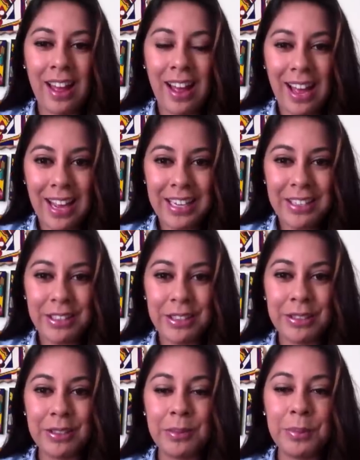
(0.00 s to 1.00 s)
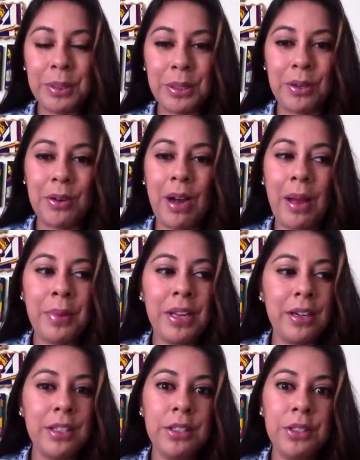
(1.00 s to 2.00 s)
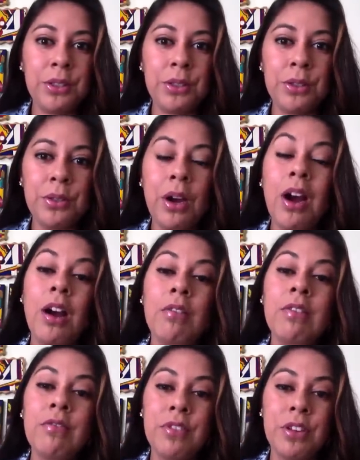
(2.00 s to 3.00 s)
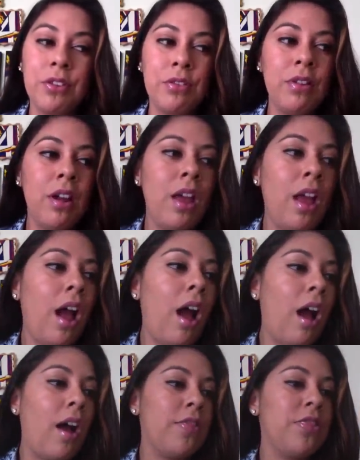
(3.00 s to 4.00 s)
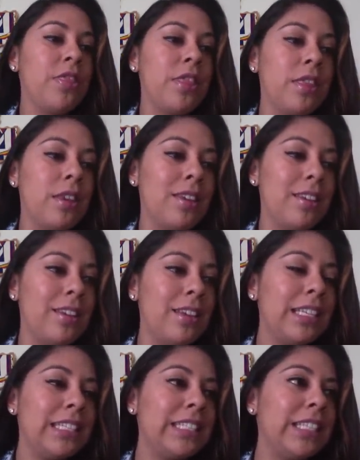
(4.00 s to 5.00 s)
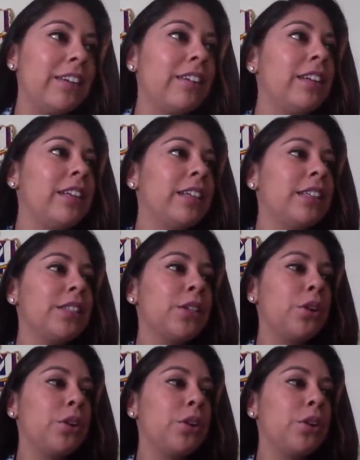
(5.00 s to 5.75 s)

Hi YouTube, so I'm here to do a review on the Sirius